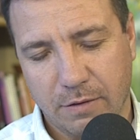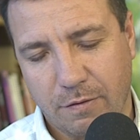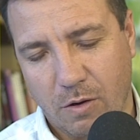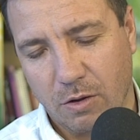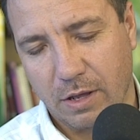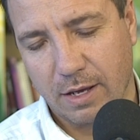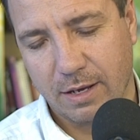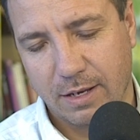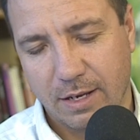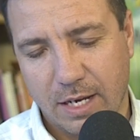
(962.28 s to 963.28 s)
Father?
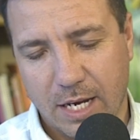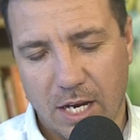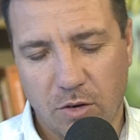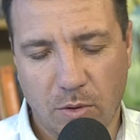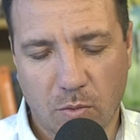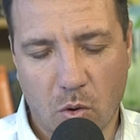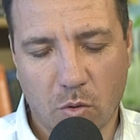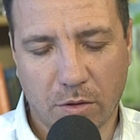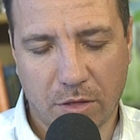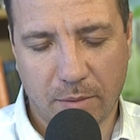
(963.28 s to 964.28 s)
And we
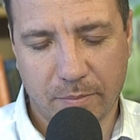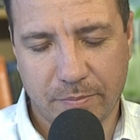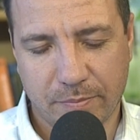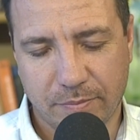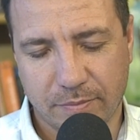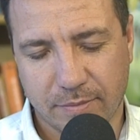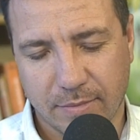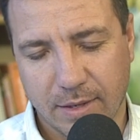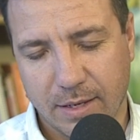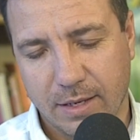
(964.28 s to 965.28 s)
walk with Him.
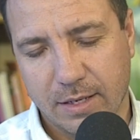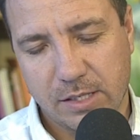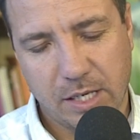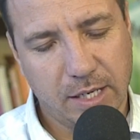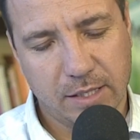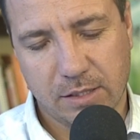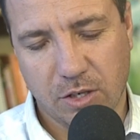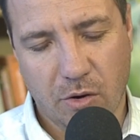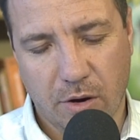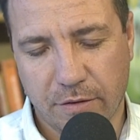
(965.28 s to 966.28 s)
Jesus,
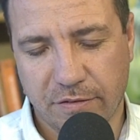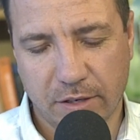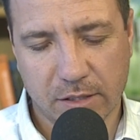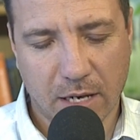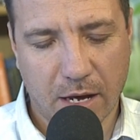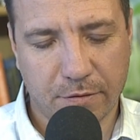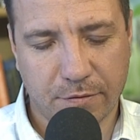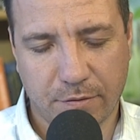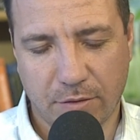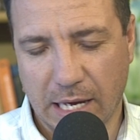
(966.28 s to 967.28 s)
you are our first love.
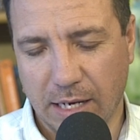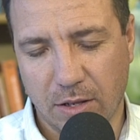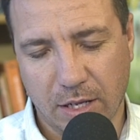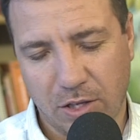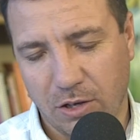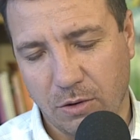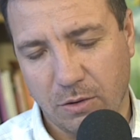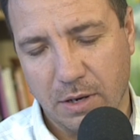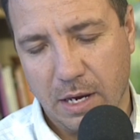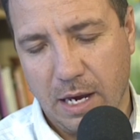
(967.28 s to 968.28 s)
Thank you that you
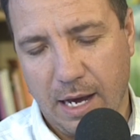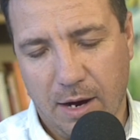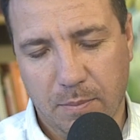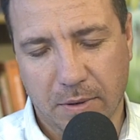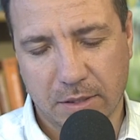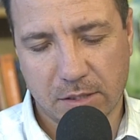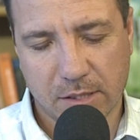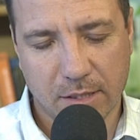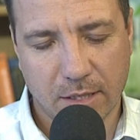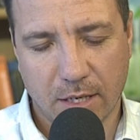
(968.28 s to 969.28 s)
help
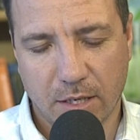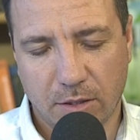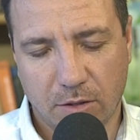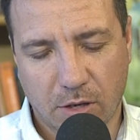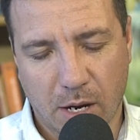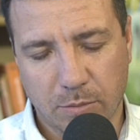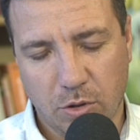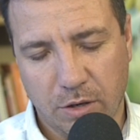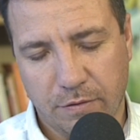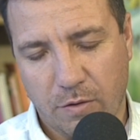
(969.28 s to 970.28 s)
us to come
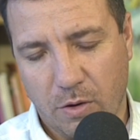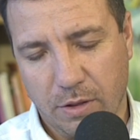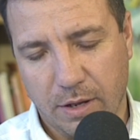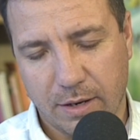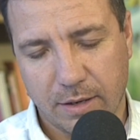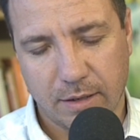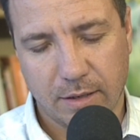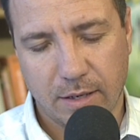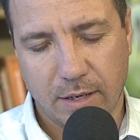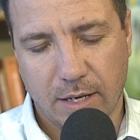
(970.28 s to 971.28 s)
to the Father.
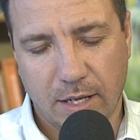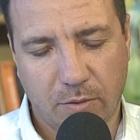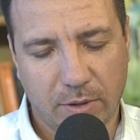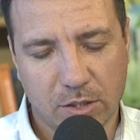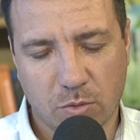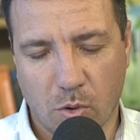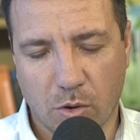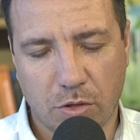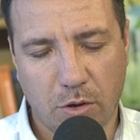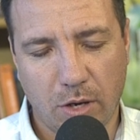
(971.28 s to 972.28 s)
And we just
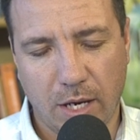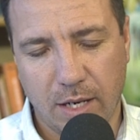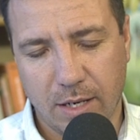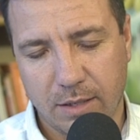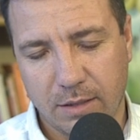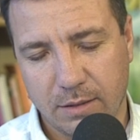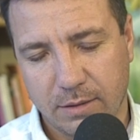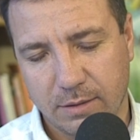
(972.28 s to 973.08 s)
walk through Eden.